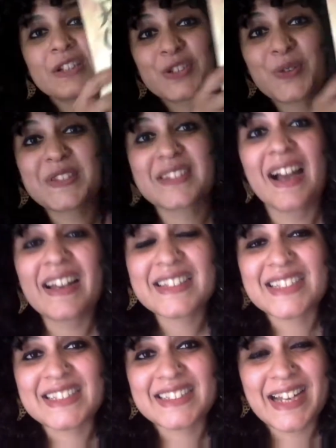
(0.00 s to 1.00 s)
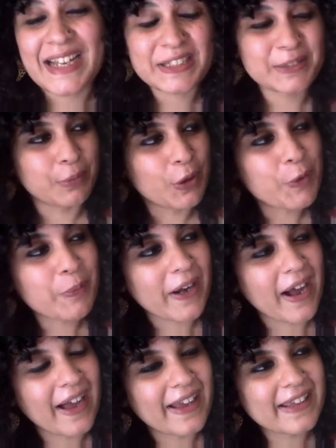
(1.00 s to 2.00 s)
So it's nice, it's a nice book, but
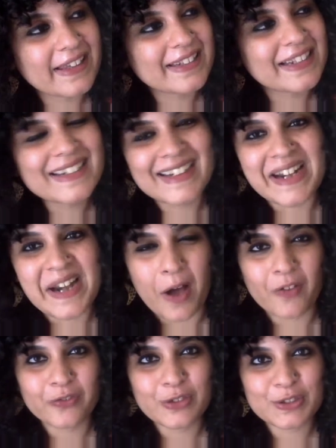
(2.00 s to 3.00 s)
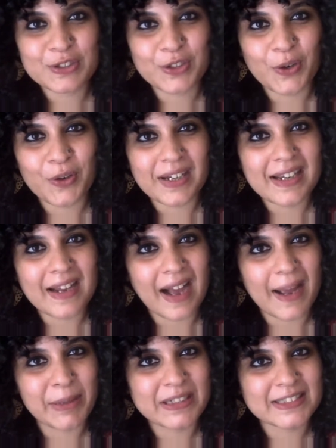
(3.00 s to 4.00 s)
I didn't love the story,
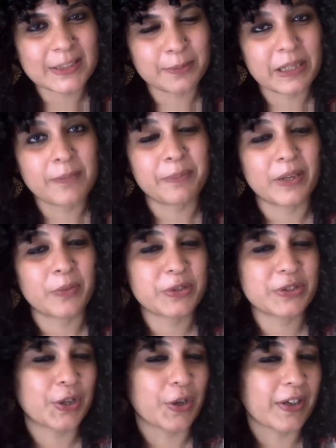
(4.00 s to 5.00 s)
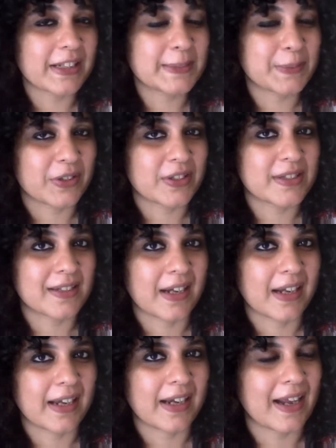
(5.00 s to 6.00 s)
I must admit, but it was a good experience
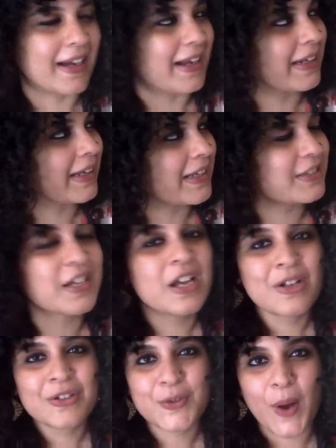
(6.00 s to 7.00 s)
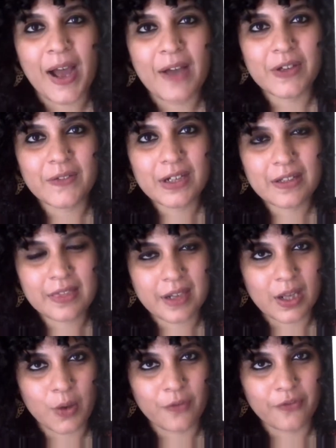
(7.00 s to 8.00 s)
reading it in any case. So I've given it a
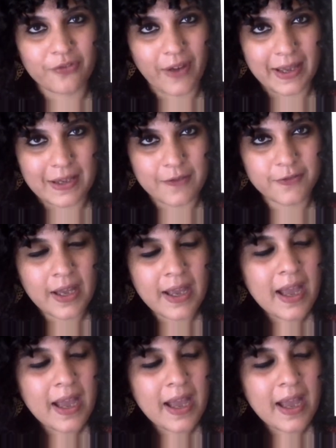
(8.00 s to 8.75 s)
3 on 5.